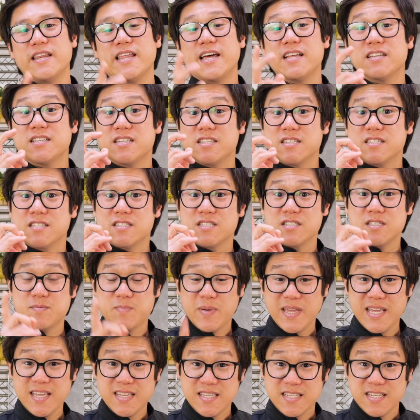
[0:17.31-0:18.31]
That's
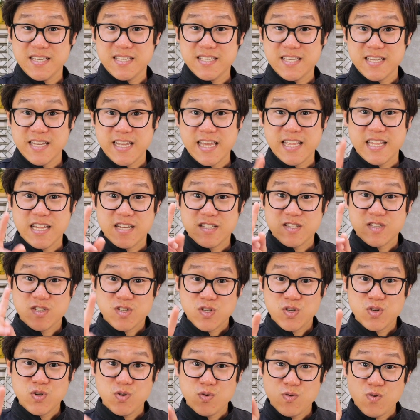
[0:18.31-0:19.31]
piecing together
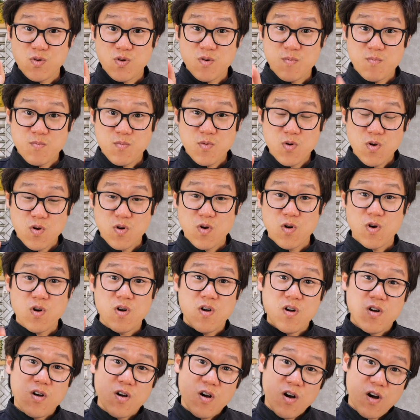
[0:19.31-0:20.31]
2 or
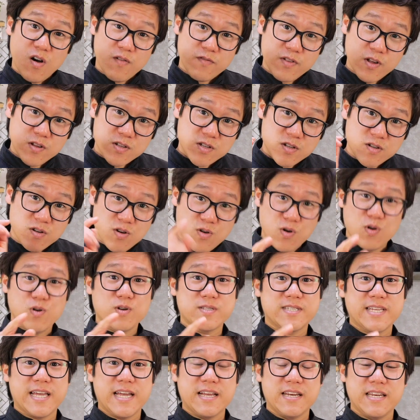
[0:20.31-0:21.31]
more of those core
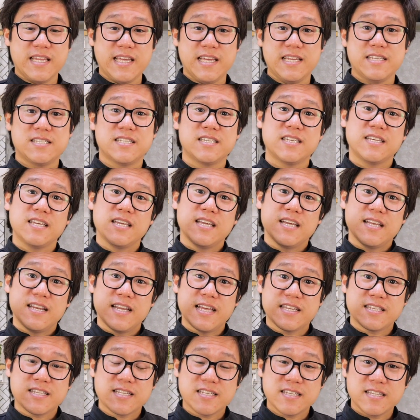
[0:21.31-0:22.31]
techniques.
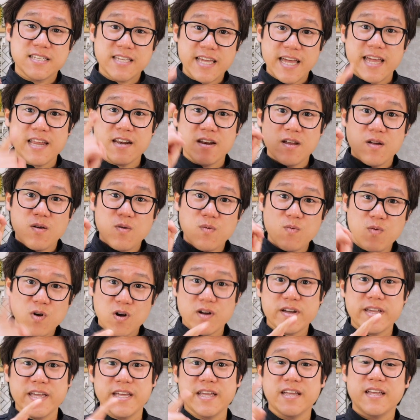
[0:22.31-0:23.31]
Let's get
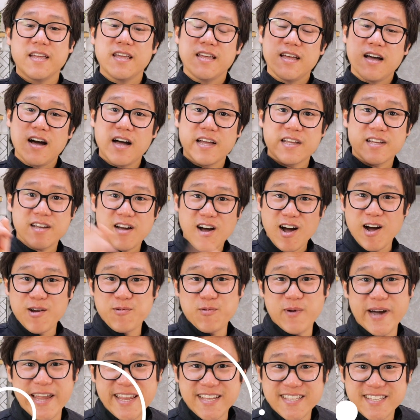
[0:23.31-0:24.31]
woking. I
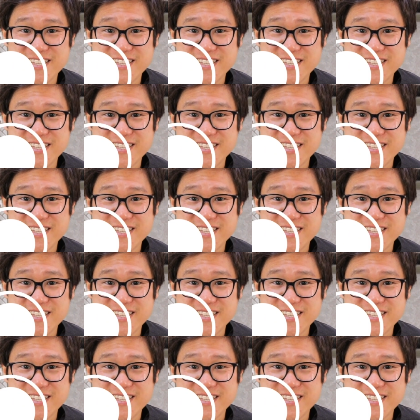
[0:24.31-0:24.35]
can't wait.